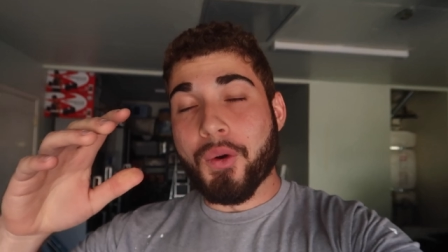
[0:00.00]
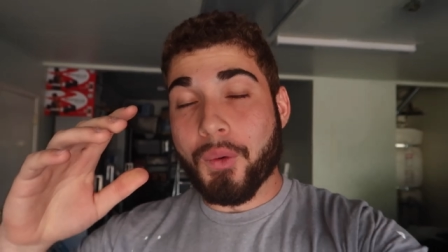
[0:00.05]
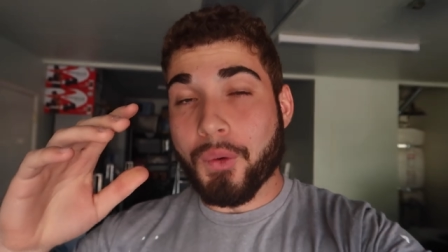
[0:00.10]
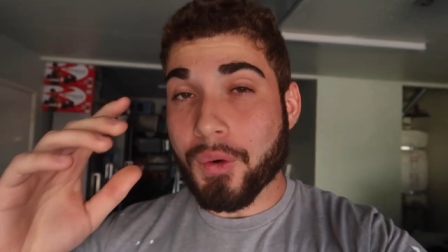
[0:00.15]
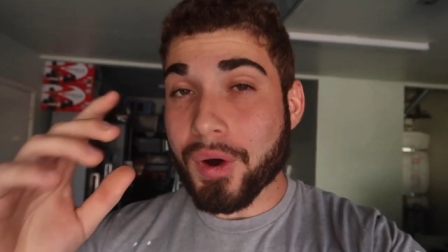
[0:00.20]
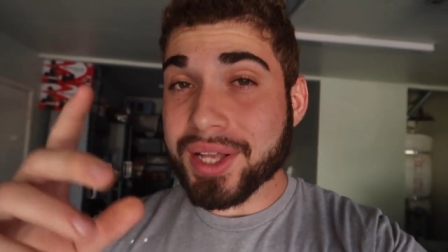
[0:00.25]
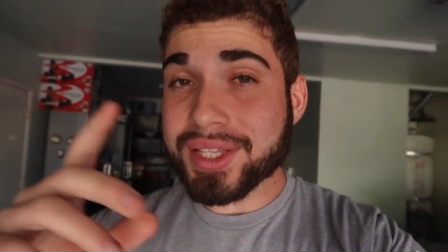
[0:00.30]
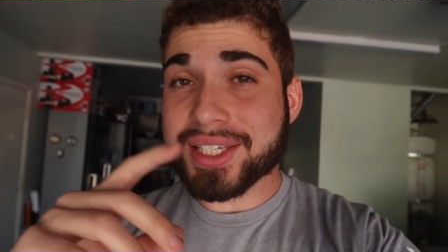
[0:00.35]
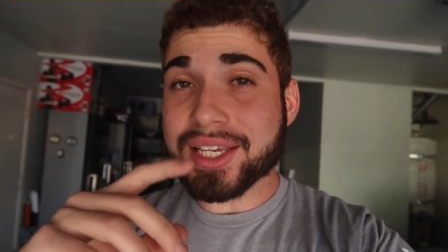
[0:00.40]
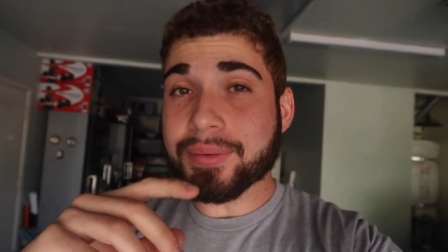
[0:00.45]

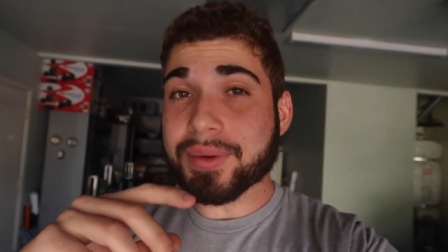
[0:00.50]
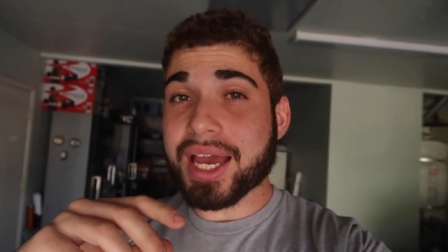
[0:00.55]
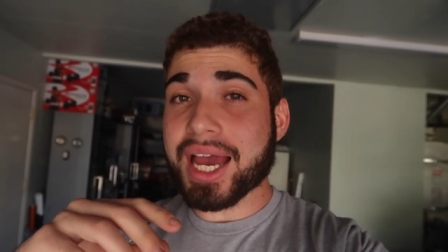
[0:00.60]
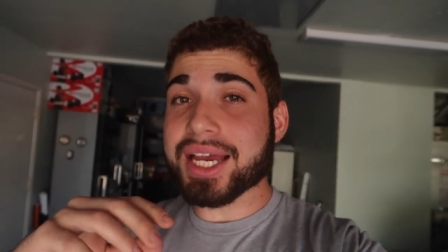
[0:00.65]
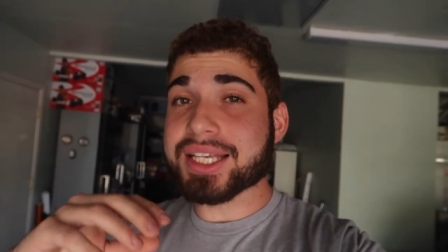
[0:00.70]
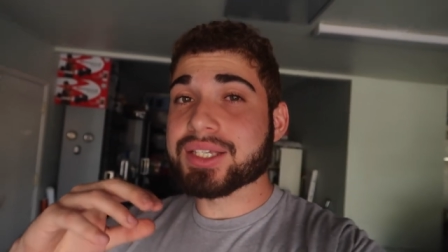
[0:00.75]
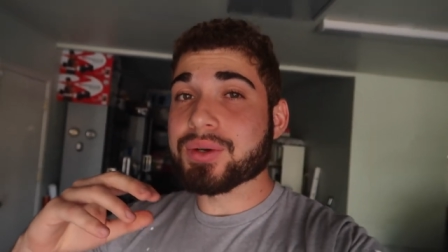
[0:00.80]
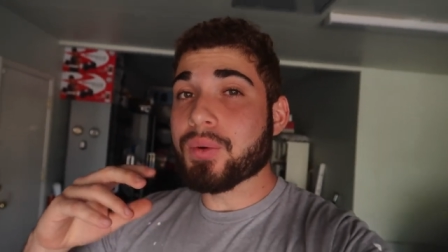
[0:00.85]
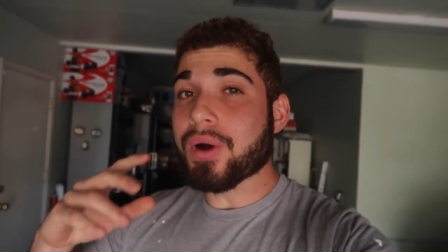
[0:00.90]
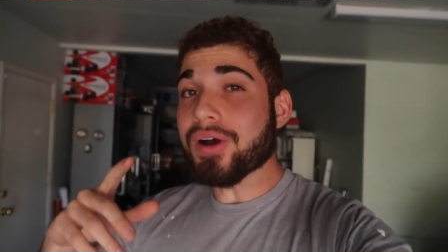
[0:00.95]
What's up
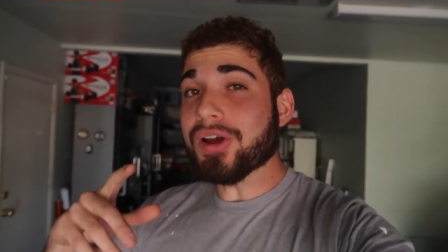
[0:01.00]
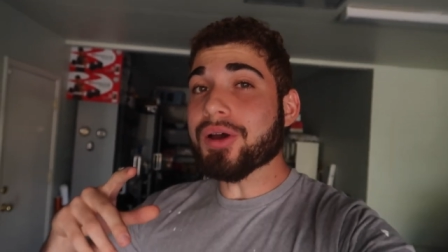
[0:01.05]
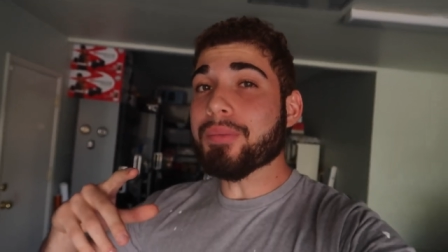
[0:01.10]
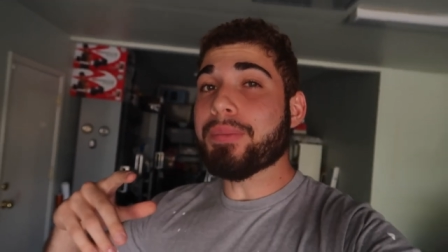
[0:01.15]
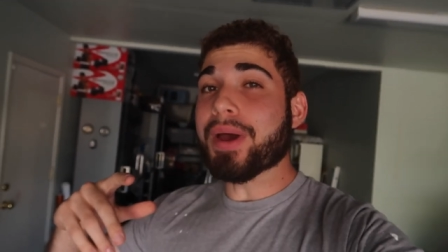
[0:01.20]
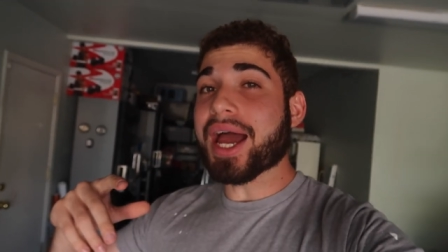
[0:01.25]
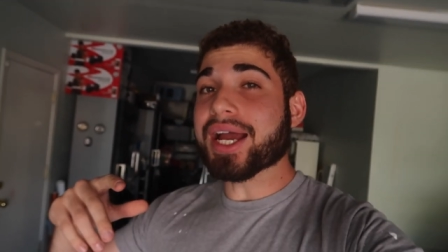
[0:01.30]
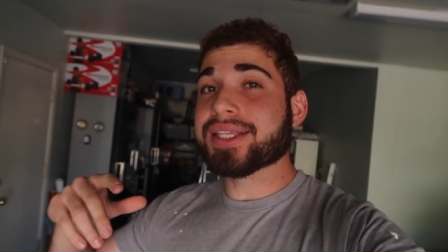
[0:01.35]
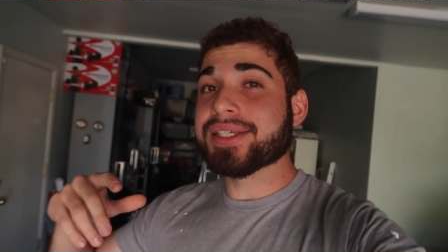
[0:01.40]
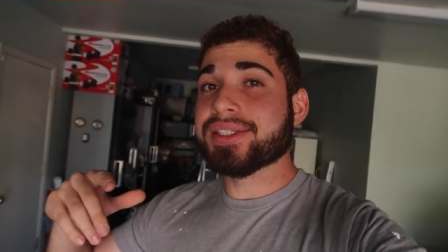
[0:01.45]
guys? Welcome
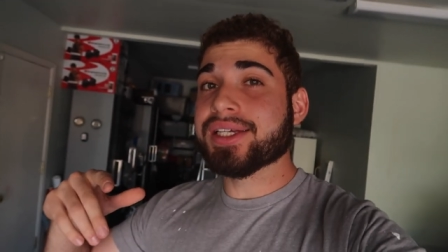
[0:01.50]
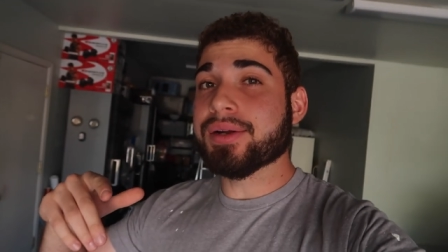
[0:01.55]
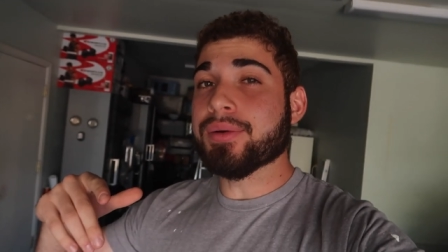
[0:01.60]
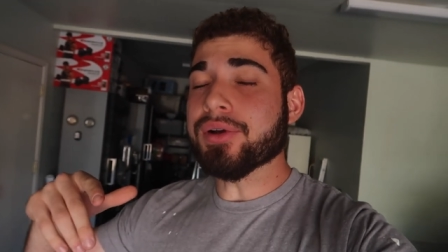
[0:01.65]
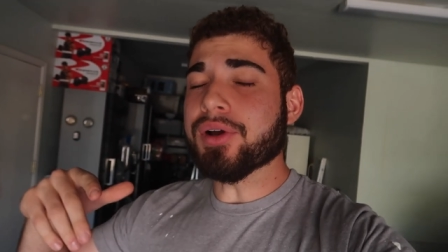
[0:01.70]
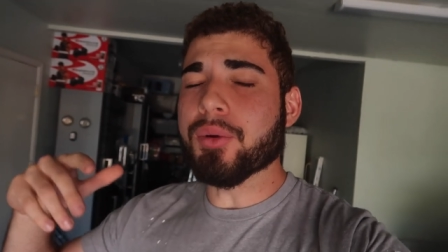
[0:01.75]
back to the channel.